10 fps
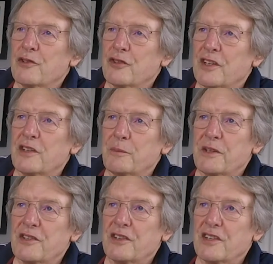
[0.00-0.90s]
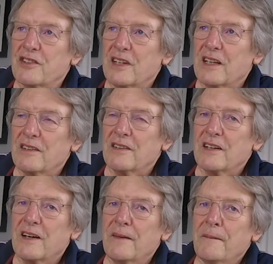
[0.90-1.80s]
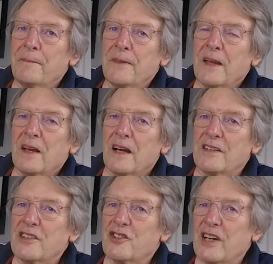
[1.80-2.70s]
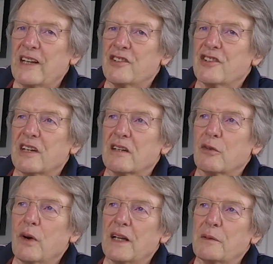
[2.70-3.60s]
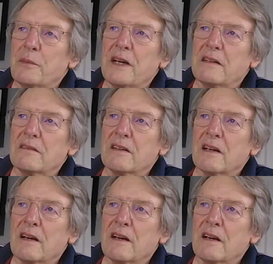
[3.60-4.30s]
He was running the business and he changed it quite a bit.